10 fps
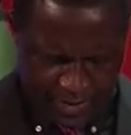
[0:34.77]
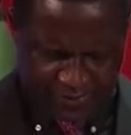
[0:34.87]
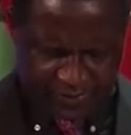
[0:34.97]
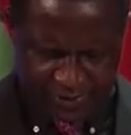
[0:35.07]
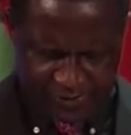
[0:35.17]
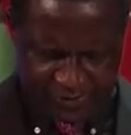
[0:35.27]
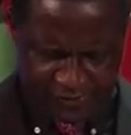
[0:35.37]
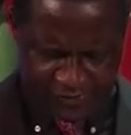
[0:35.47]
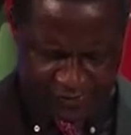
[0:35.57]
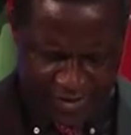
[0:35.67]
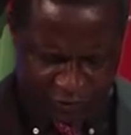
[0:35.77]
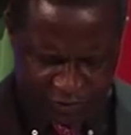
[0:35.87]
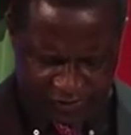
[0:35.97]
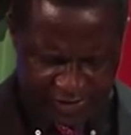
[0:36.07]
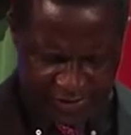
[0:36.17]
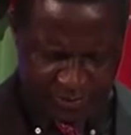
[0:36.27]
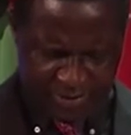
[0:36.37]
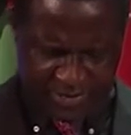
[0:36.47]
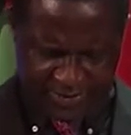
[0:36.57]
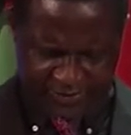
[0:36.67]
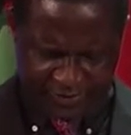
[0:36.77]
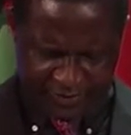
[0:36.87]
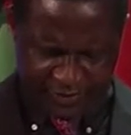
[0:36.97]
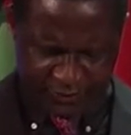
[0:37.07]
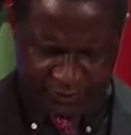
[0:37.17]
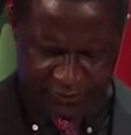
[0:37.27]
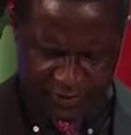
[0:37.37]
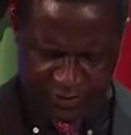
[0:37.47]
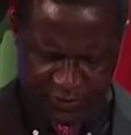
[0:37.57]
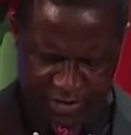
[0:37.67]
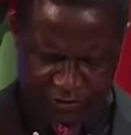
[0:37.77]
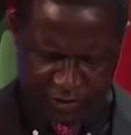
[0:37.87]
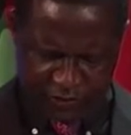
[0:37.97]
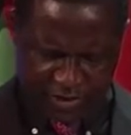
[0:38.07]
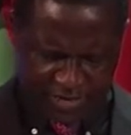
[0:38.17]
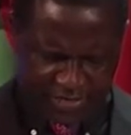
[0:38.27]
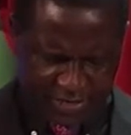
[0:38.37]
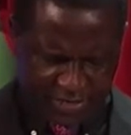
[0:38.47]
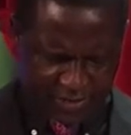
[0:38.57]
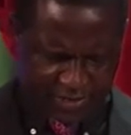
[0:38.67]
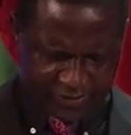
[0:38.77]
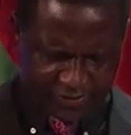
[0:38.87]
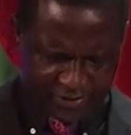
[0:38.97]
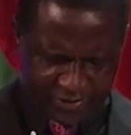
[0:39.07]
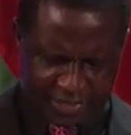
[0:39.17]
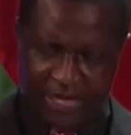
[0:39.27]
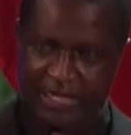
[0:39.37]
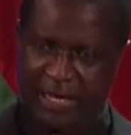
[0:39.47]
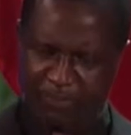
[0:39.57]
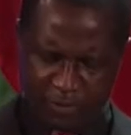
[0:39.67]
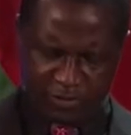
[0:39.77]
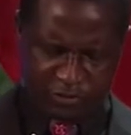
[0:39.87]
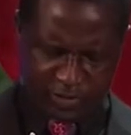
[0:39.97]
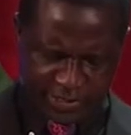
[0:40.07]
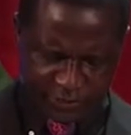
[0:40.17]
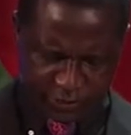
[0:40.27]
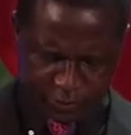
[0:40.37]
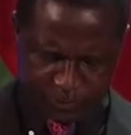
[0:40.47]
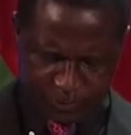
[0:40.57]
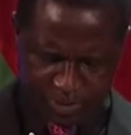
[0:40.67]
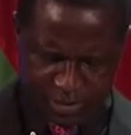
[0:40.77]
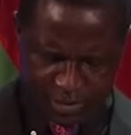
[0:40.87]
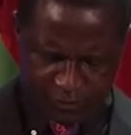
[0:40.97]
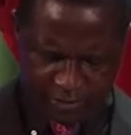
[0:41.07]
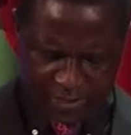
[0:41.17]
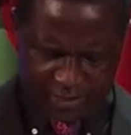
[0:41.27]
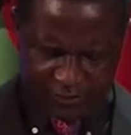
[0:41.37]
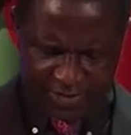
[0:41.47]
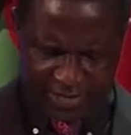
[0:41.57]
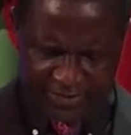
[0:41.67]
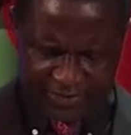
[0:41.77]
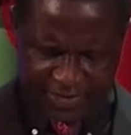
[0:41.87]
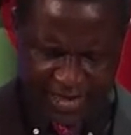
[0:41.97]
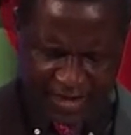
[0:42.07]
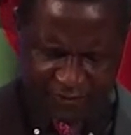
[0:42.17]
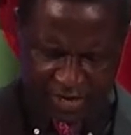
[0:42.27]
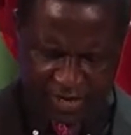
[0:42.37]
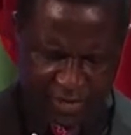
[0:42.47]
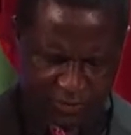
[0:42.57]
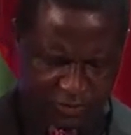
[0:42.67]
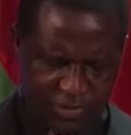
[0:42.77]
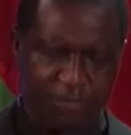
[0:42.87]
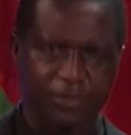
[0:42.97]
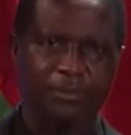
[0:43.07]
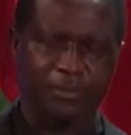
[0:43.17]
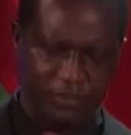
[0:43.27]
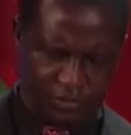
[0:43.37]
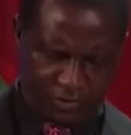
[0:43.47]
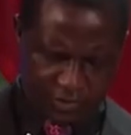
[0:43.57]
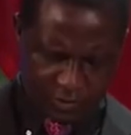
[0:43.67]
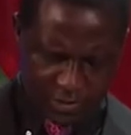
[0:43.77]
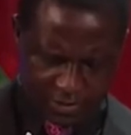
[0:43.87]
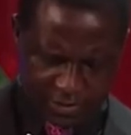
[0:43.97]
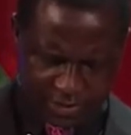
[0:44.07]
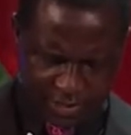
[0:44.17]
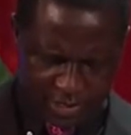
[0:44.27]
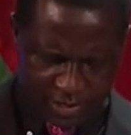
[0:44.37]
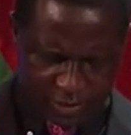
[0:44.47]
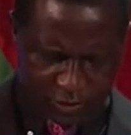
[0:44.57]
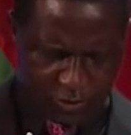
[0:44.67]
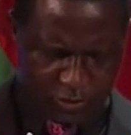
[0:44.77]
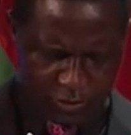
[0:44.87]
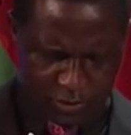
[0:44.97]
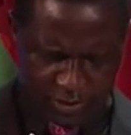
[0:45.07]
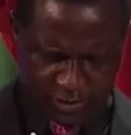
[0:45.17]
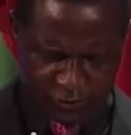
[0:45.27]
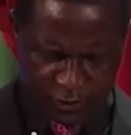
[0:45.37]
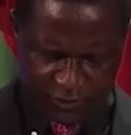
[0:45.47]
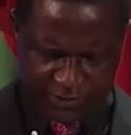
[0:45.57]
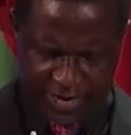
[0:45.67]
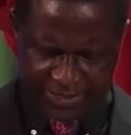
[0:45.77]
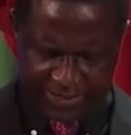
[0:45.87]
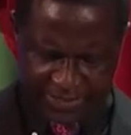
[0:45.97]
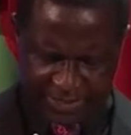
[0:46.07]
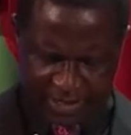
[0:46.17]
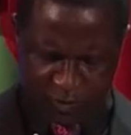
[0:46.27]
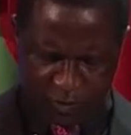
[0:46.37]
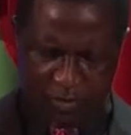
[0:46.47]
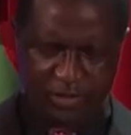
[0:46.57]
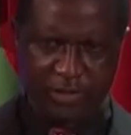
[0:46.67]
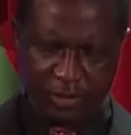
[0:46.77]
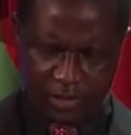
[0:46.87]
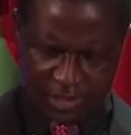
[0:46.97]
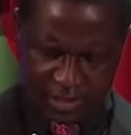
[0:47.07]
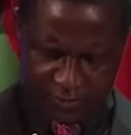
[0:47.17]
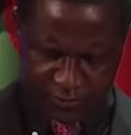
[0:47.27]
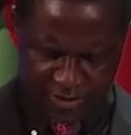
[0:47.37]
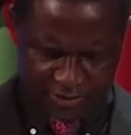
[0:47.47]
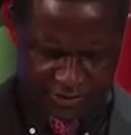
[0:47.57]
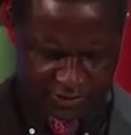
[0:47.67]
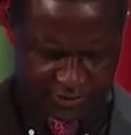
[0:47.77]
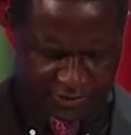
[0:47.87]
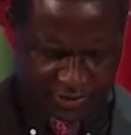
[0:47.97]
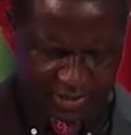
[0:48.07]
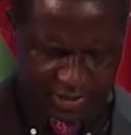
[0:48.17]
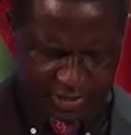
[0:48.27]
Excellencies, as we celebrate the 75th anniversary of our dear organization, Ghana applauds UNESCO for the dividends that have accrued to the peoples of the world through its foresight and watchdog functions.